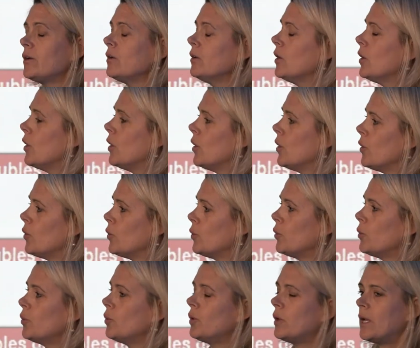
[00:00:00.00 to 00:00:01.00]

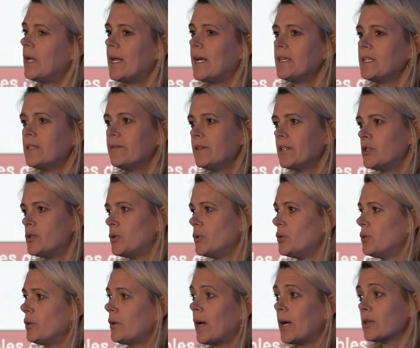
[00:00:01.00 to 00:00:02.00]
information
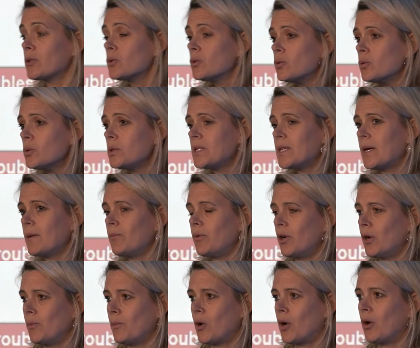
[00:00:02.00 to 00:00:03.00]
processing style
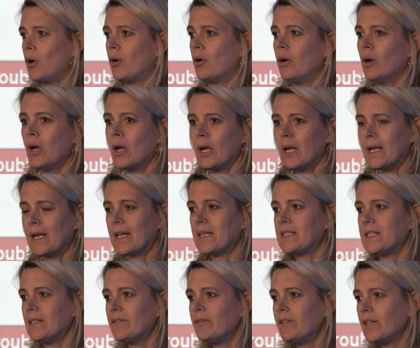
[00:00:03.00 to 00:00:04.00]

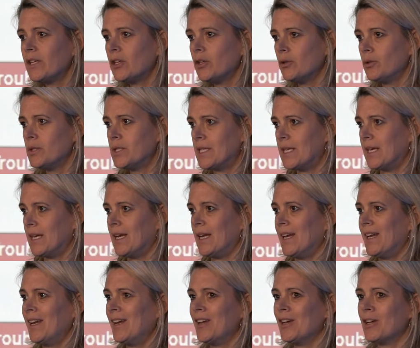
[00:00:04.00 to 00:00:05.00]
where
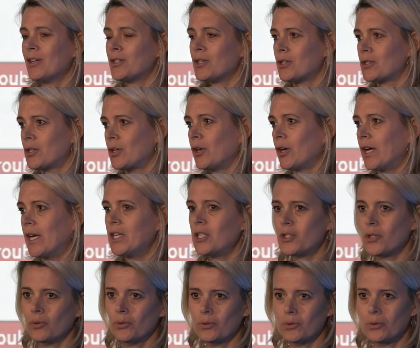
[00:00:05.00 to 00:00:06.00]
the
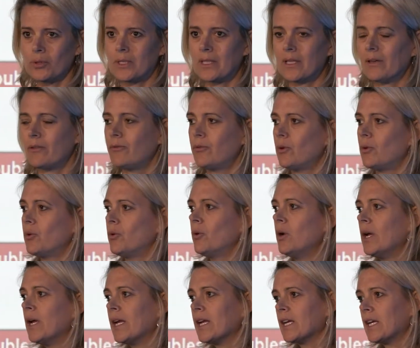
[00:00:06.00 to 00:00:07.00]
individual
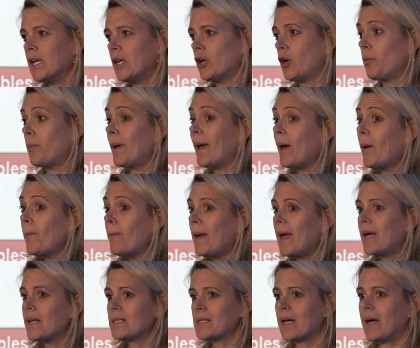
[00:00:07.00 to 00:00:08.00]
has difficulty in a
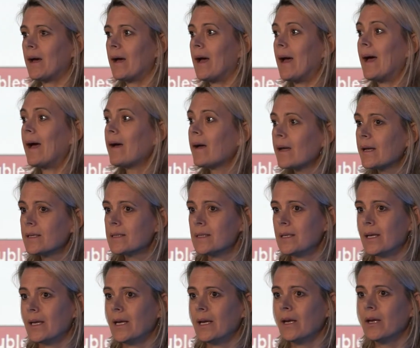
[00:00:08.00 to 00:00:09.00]
part of their
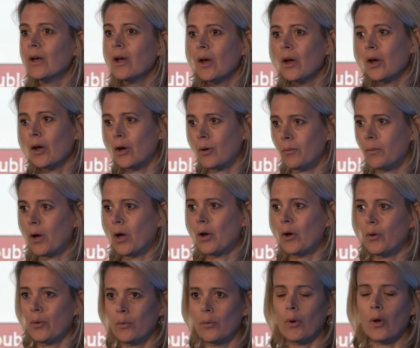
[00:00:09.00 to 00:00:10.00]
brain
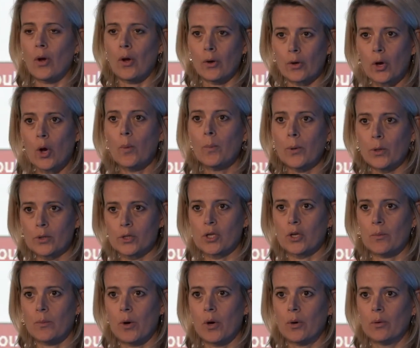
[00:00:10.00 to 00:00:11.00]
that
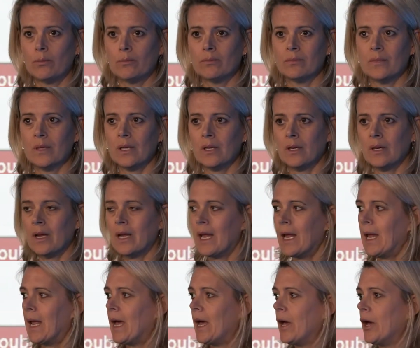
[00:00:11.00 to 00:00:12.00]
does not
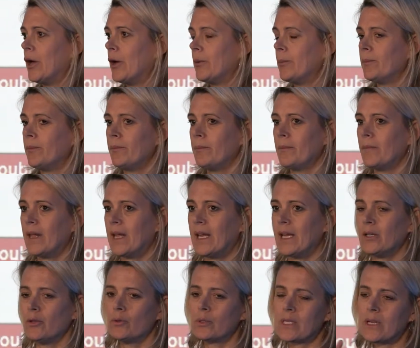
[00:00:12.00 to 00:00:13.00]
allow them to do this
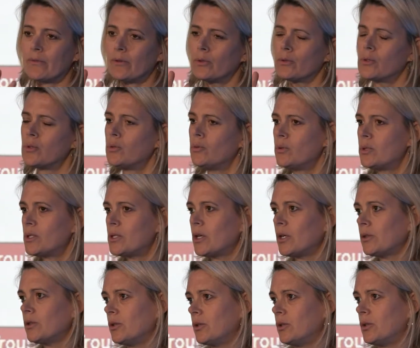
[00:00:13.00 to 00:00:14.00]
kind of information
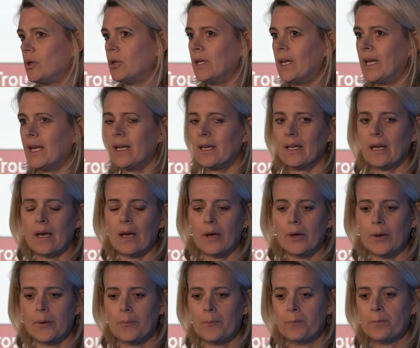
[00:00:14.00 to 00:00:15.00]
processing and creates a
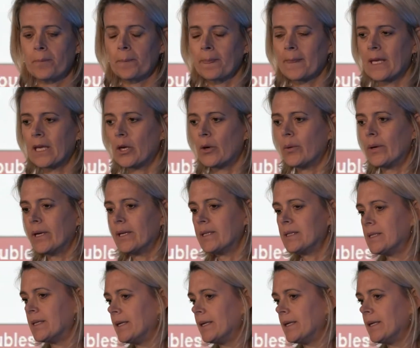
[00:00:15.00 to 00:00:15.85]
certain behavior.